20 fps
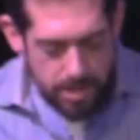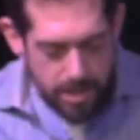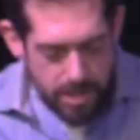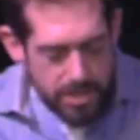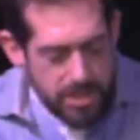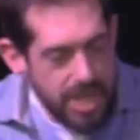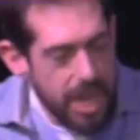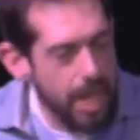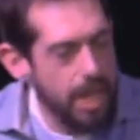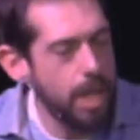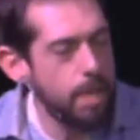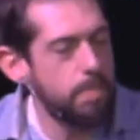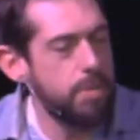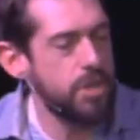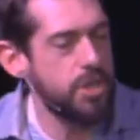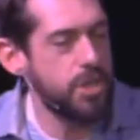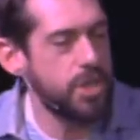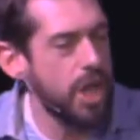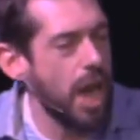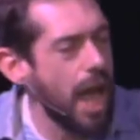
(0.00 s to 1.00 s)
to stand up and
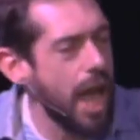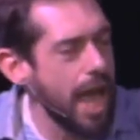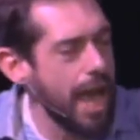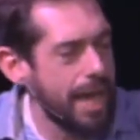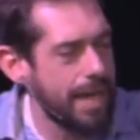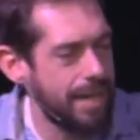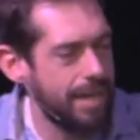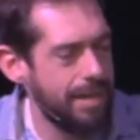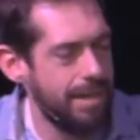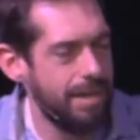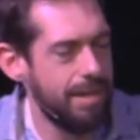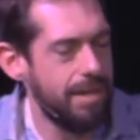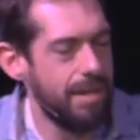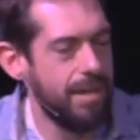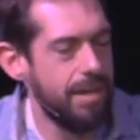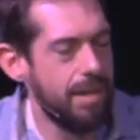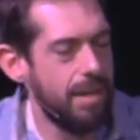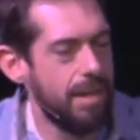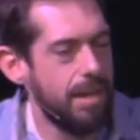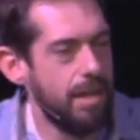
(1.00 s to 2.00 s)
shine.
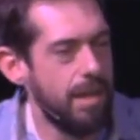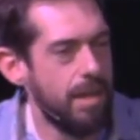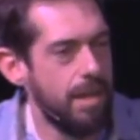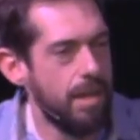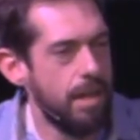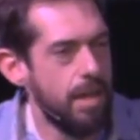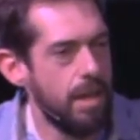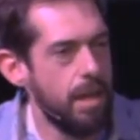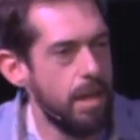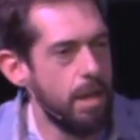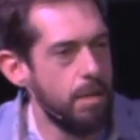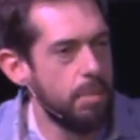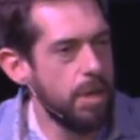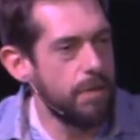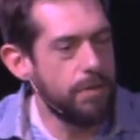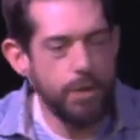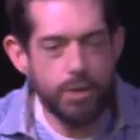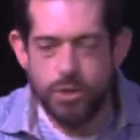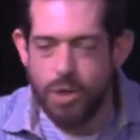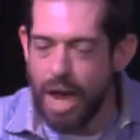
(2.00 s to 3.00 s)
But
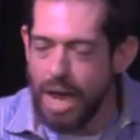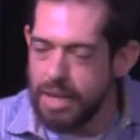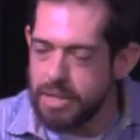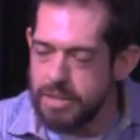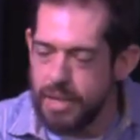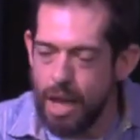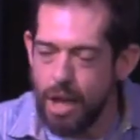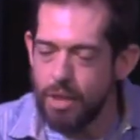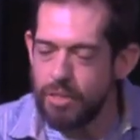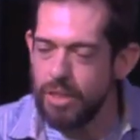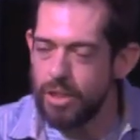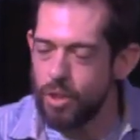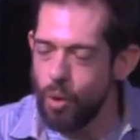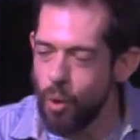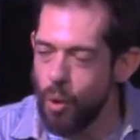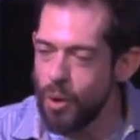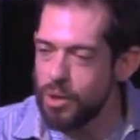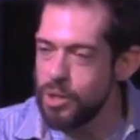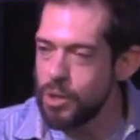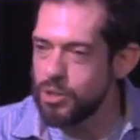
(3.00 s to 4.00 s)
if you try to tell the
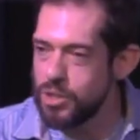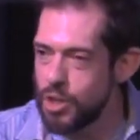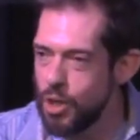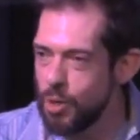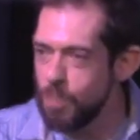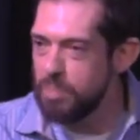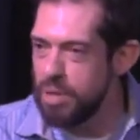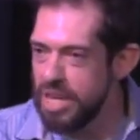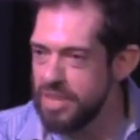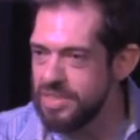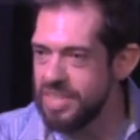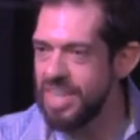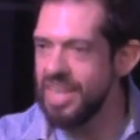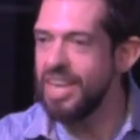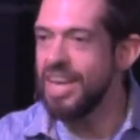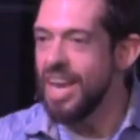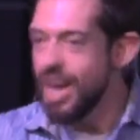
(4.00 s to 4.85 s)
Lord you're too busy